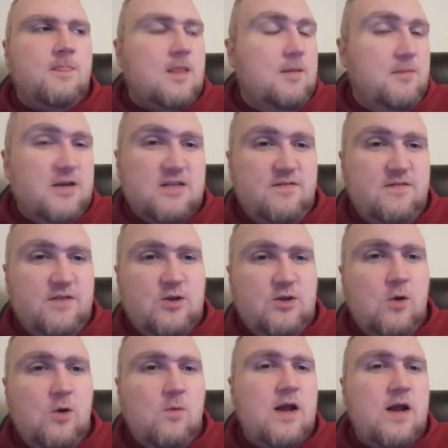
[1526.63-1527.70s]
Because if you
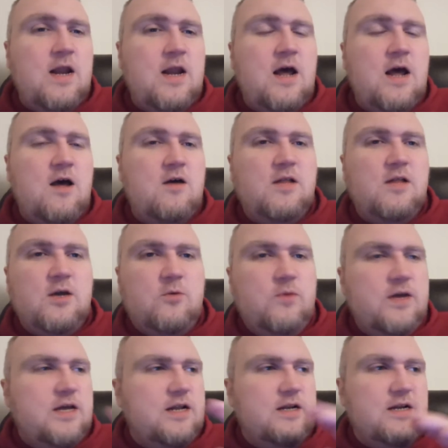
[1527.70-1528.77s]
don't right now, like, we
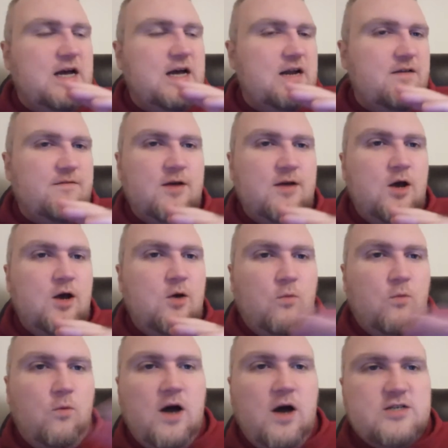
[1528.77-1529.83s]
can kind of
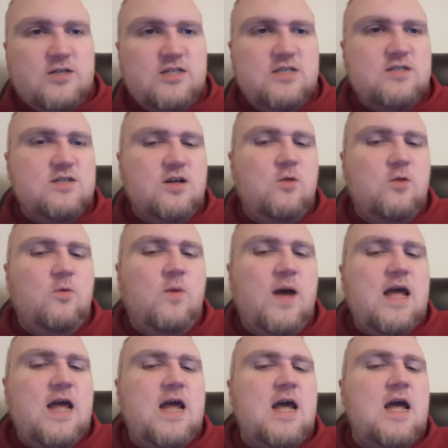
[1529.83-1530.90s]
wash this all
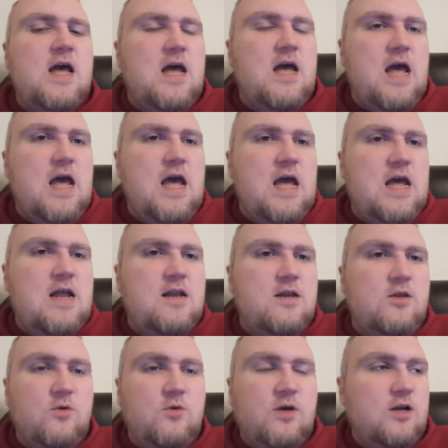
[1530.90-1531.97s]
away and
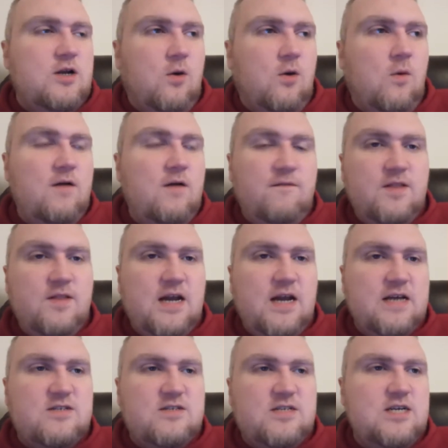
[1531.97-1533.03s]
you can go on for the
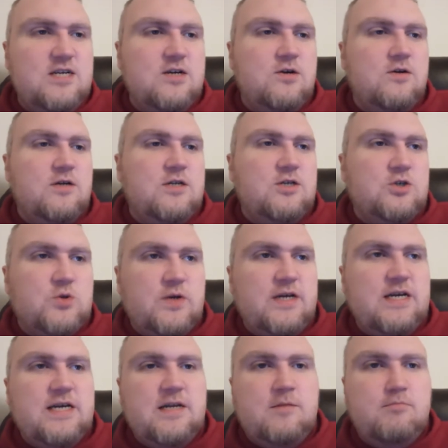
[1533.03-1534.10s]
next year and
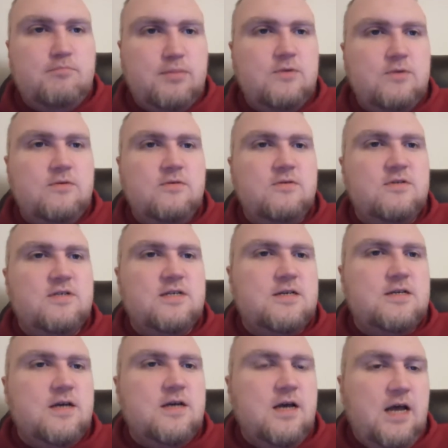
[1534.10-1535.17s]
drink and booze
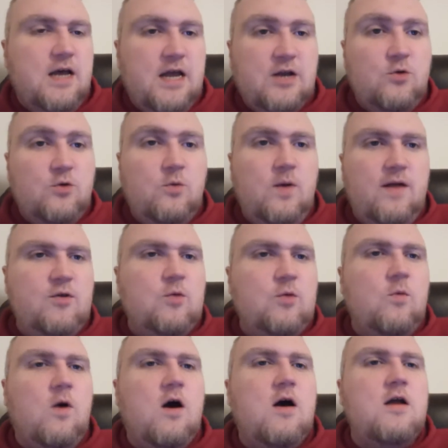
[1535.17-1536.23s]
and, and do whatever you
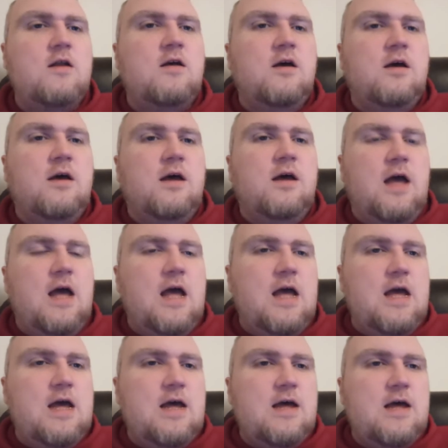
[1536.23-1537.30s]
want
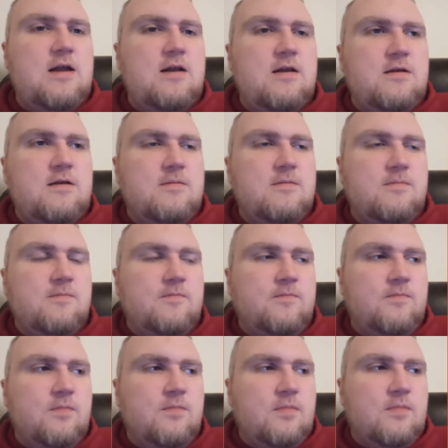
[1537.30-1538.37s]
and,
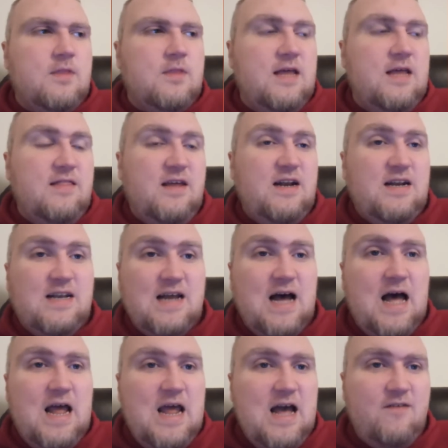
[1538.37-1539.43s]
and then
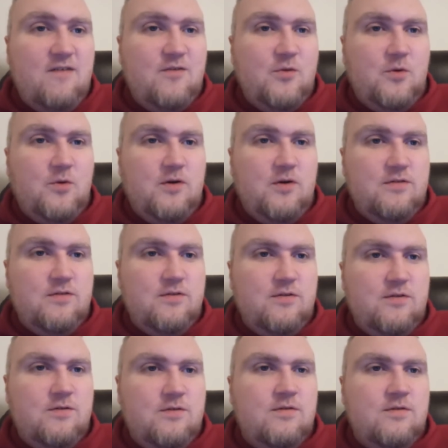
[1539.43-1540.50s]
die afterwards.